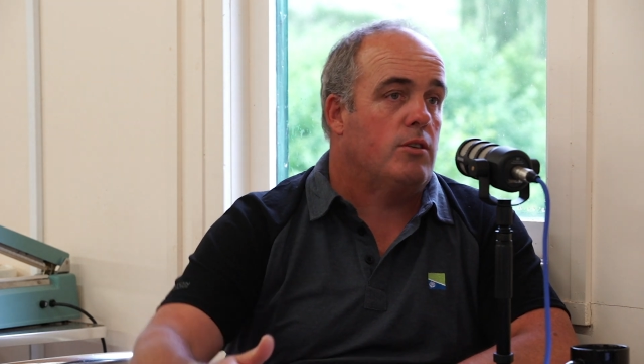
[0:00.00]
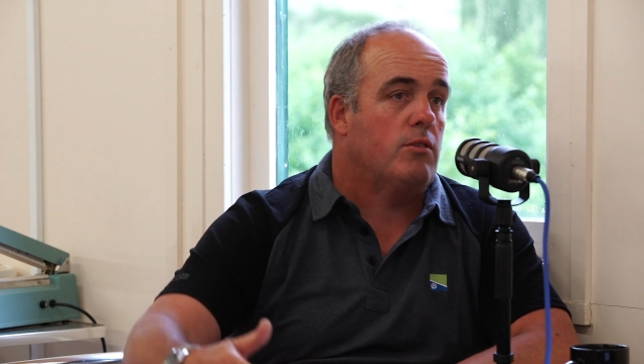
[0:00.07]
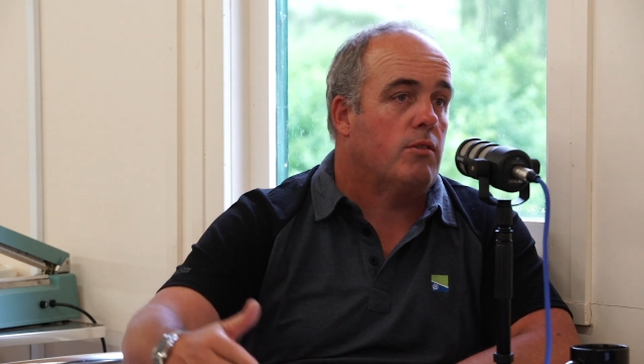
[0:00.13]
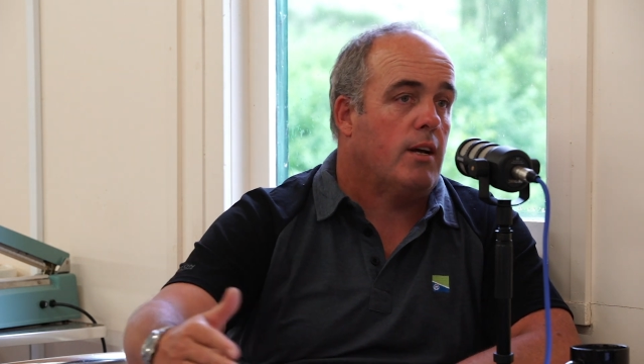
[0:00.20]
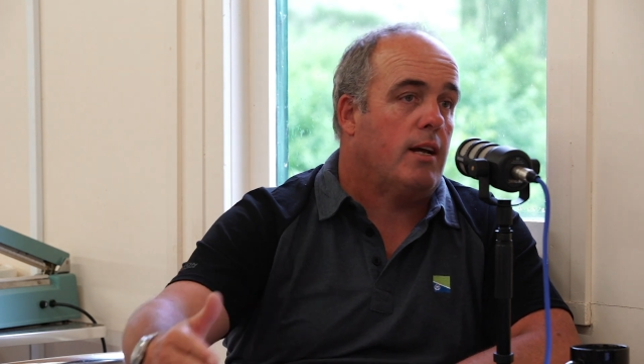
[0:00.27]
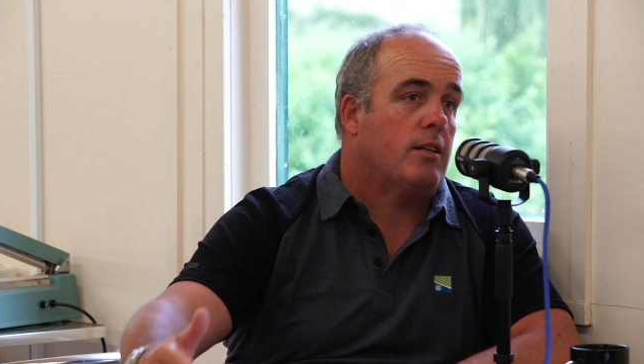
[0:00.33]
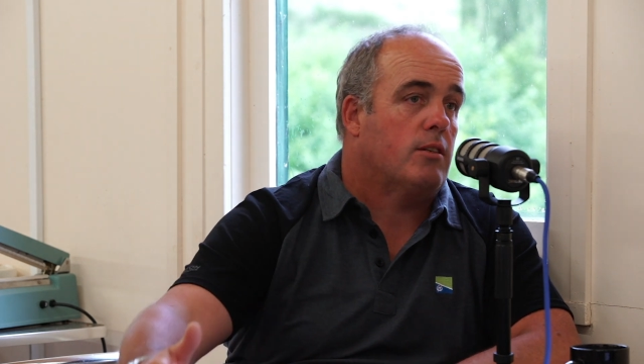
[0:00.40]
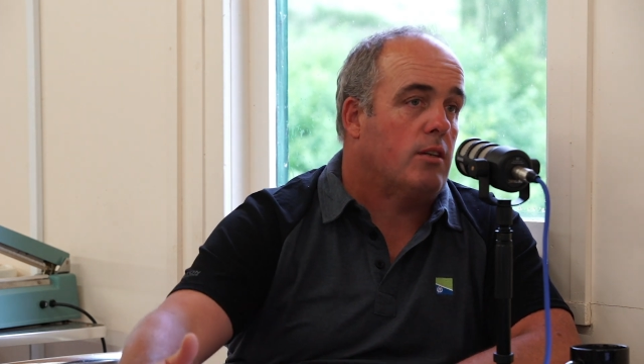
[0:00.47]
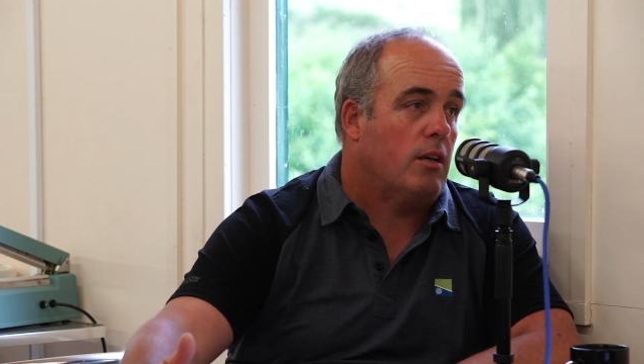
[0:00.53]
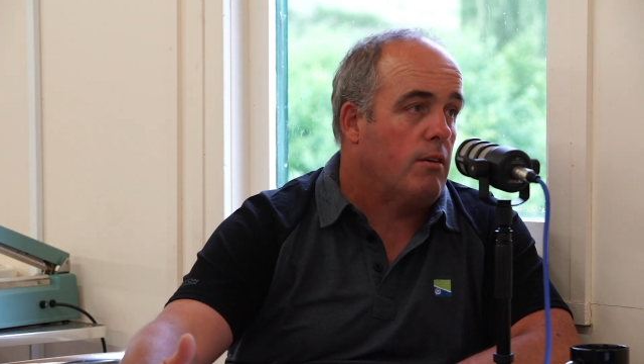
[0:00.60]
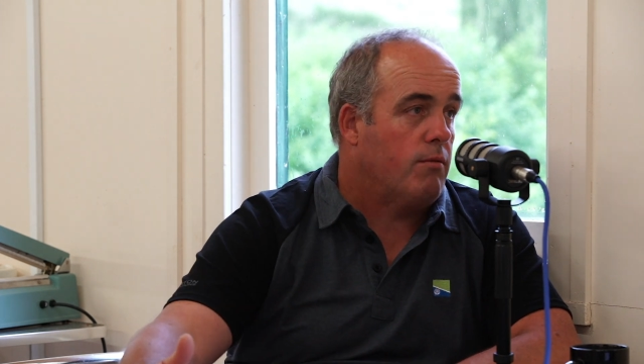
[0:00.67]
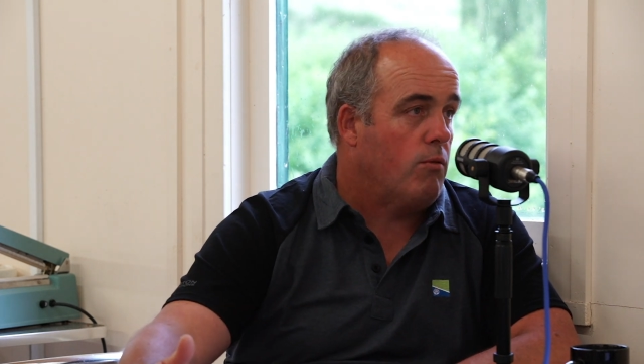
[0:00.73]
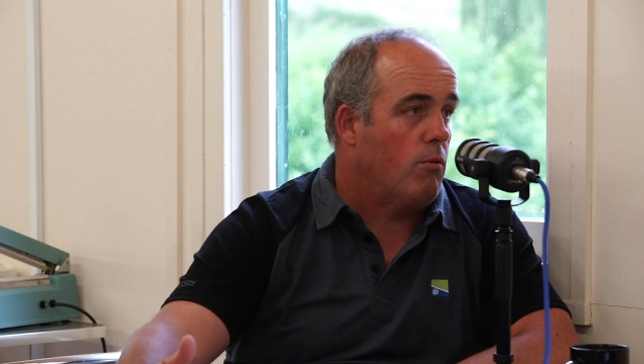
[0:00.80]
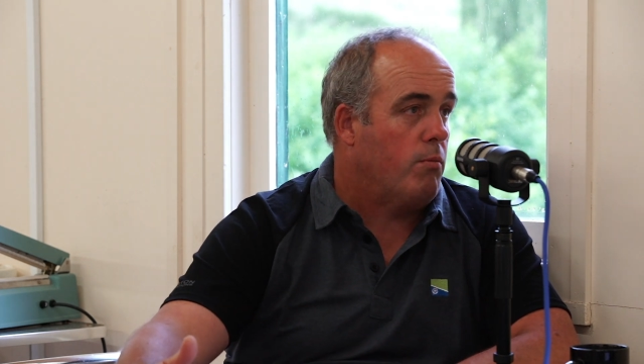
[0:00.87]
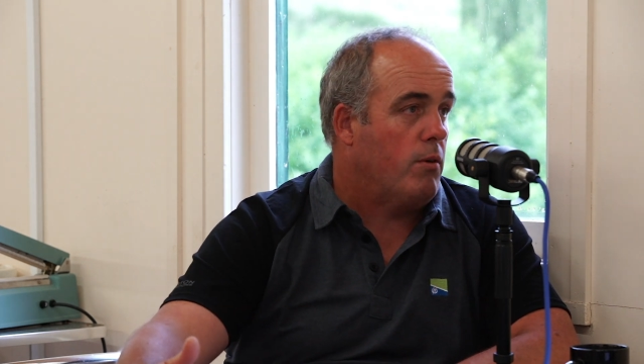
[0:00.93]
you can take
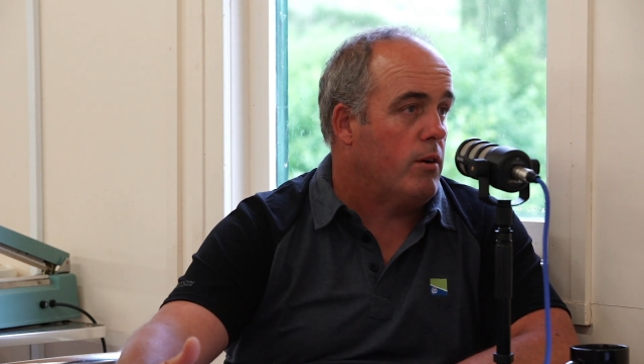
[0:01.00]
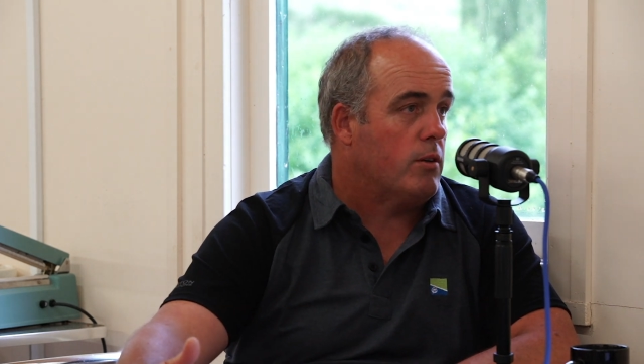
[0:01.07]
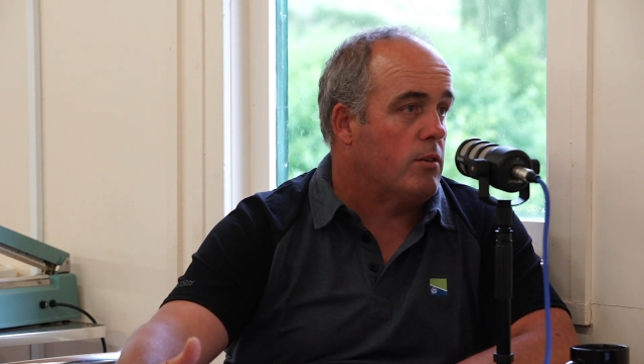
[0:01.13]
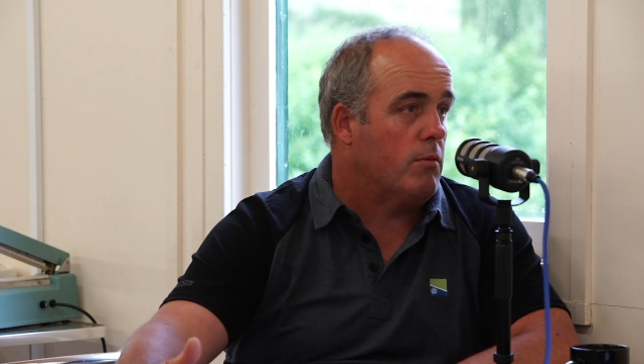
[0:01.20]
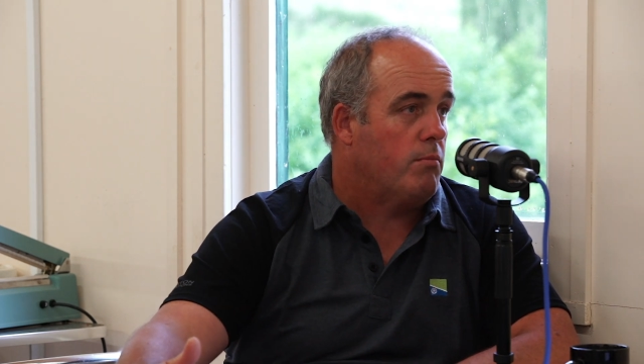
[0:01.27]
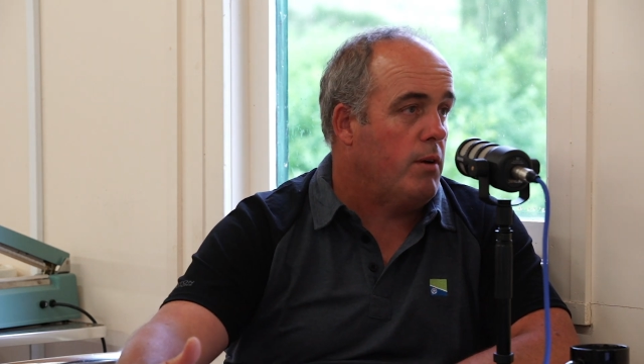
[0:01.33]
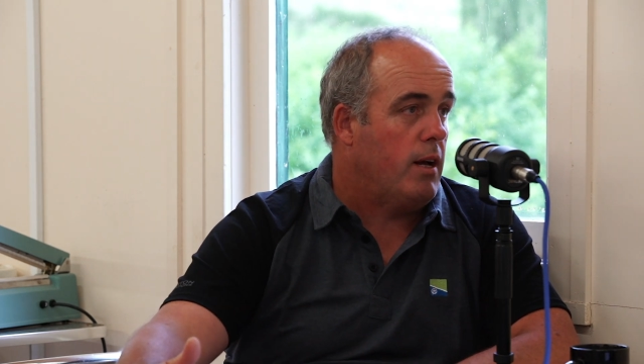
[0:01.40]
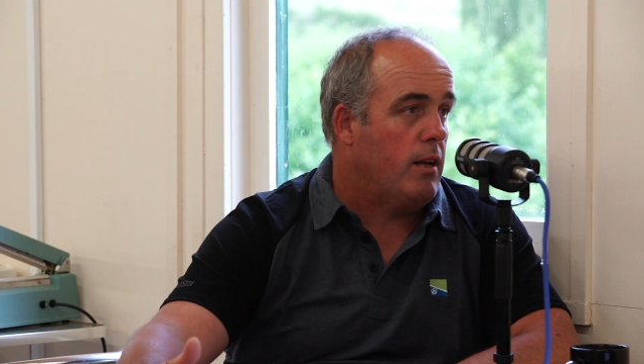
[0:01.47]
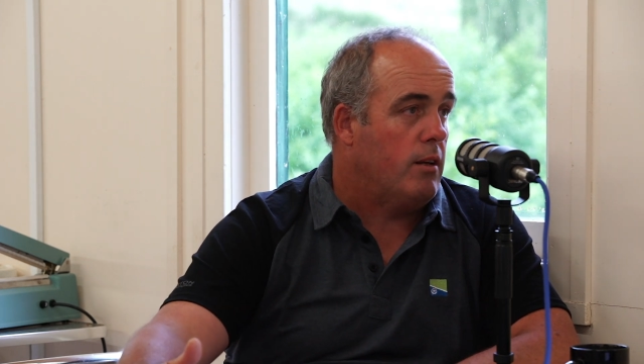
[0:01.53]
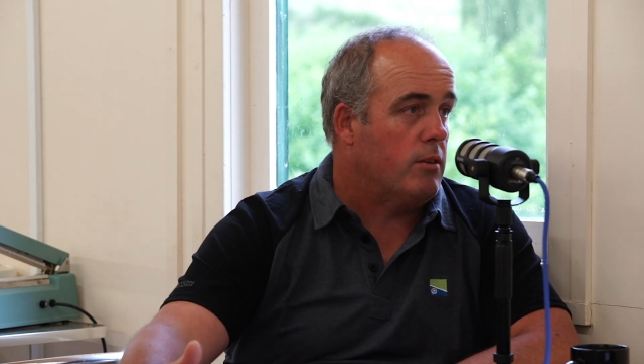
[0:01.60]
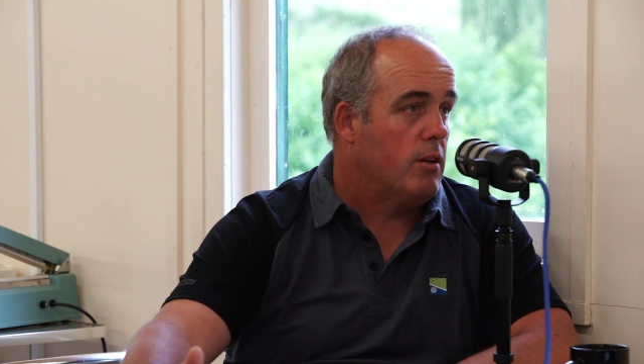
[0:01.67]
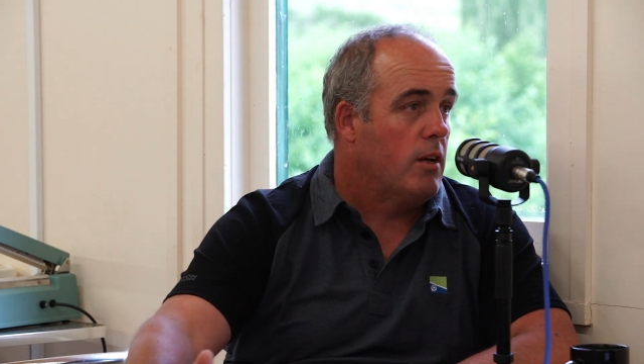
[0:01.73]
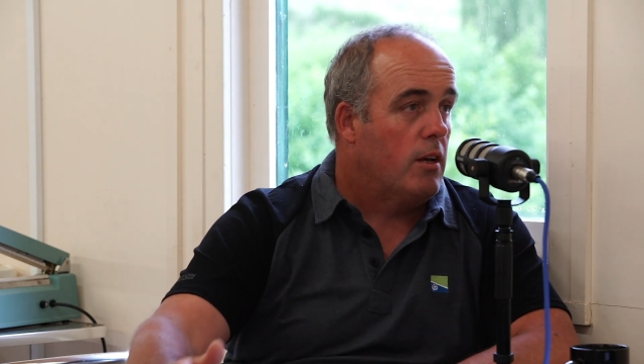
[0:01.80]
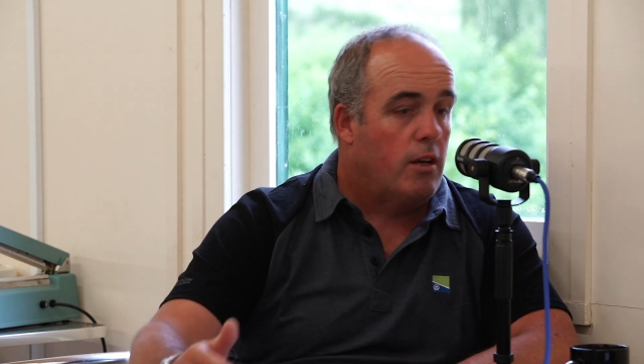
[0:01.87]
4 pints of pellets.